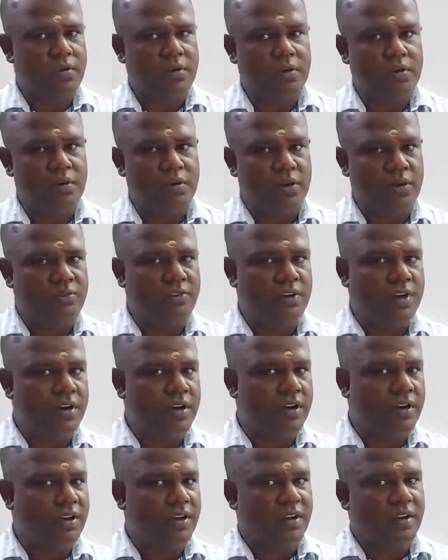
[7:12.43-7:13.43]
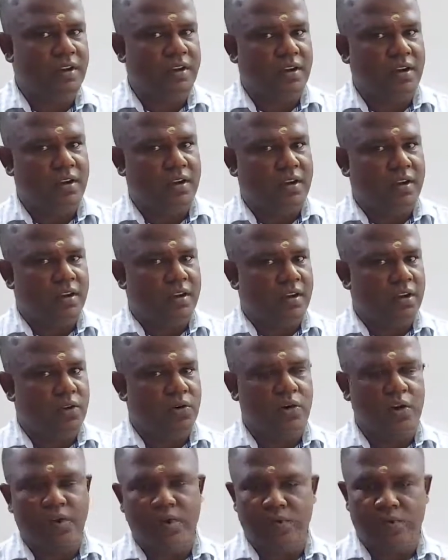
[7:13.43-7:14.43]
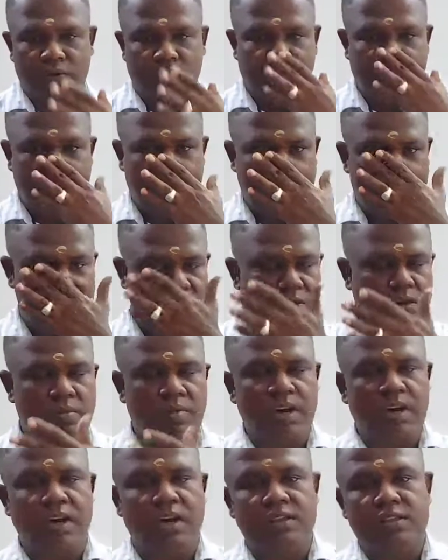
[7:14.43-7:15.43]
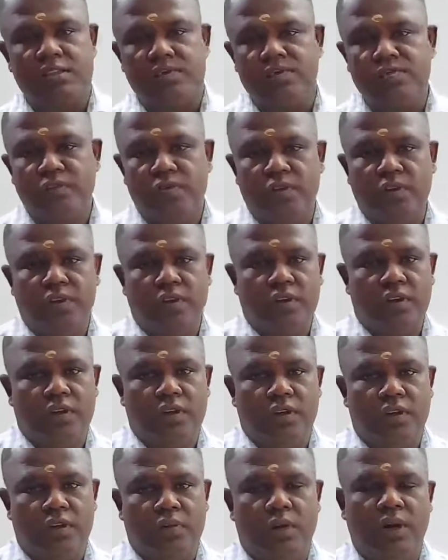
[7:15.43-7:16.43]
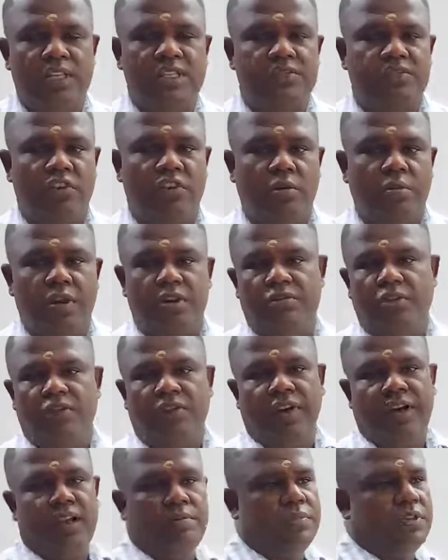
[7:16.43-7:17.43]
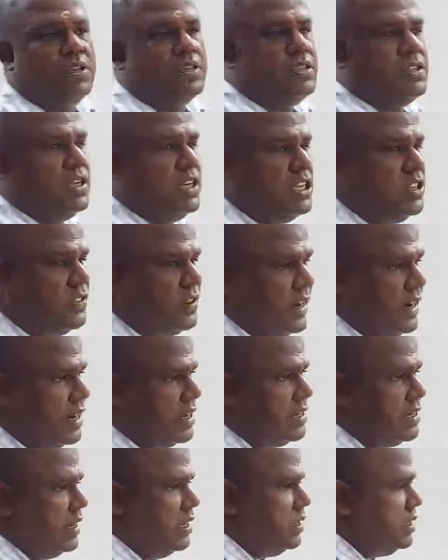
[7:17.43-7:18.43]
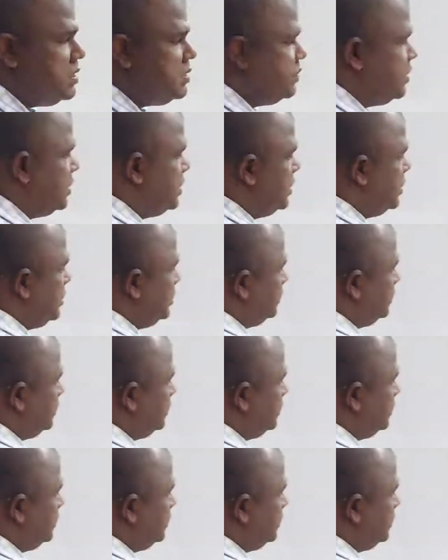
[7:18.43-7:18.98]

You refer it. I told you in the normal class. What is the formula for finding percentage of nitrogen in this method?